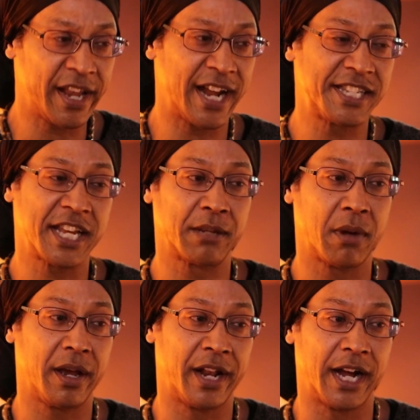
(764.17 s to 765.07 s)
and I tell
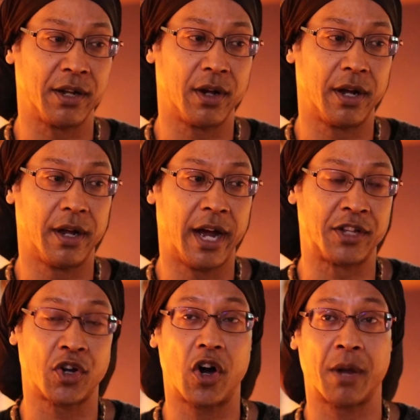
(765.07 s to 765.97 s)
him, and I
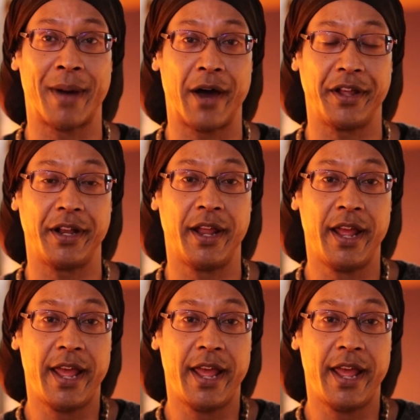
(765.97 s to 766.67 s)
talk about it.